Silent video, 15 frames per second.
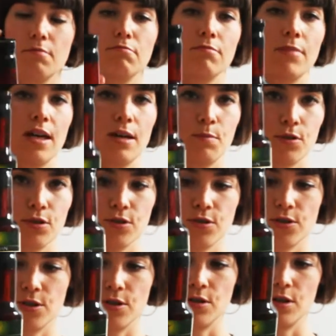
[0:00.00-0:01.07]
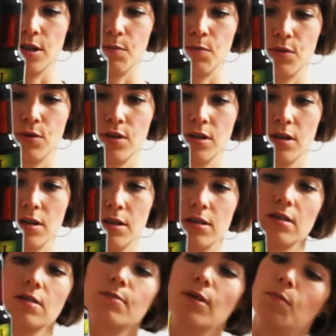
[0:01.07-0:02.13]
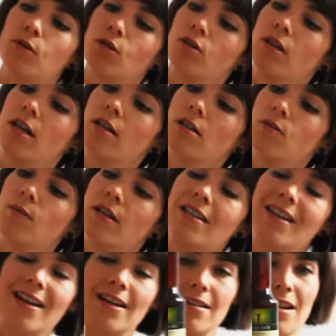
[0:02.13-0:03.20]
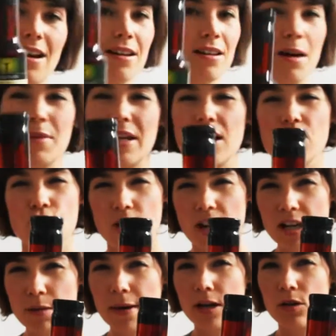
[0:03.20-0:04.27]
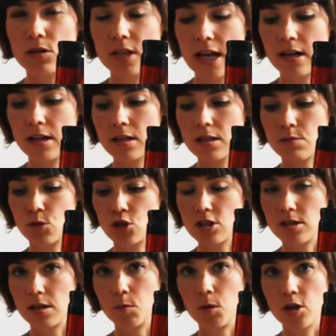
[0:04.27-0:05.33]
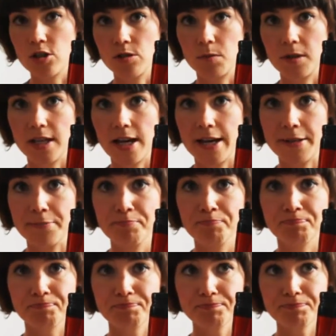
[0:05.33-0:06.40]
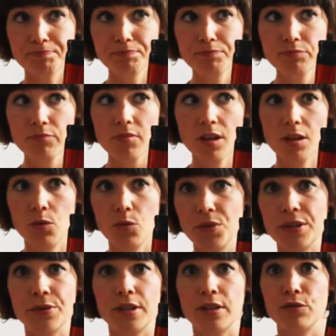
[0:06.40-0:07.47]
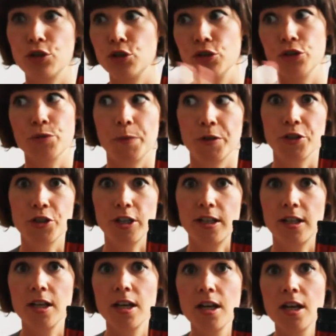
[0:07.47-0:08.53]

maple syrup. This might be organic as well. Yeah, I mean, I try to buy organic as much as I possibly can. We don't have a huge budget,